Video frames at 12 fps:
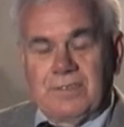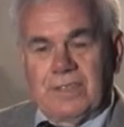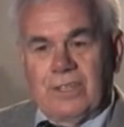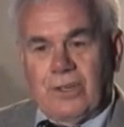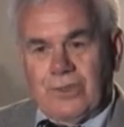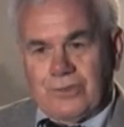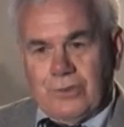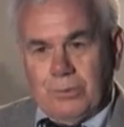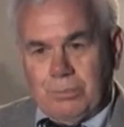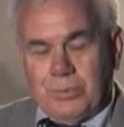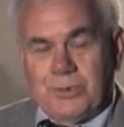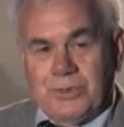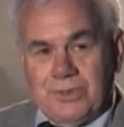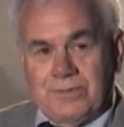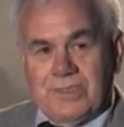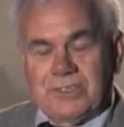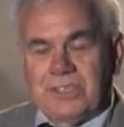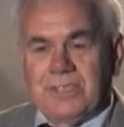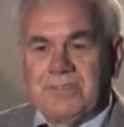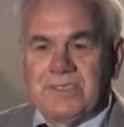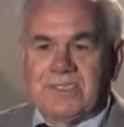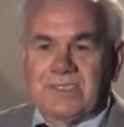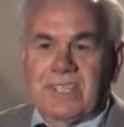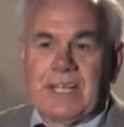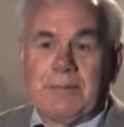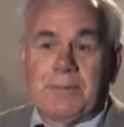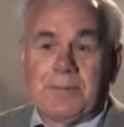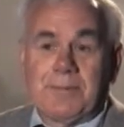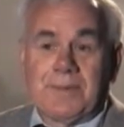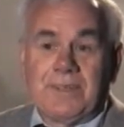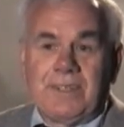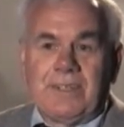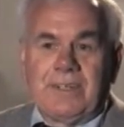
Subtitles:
that also proved that she was capable.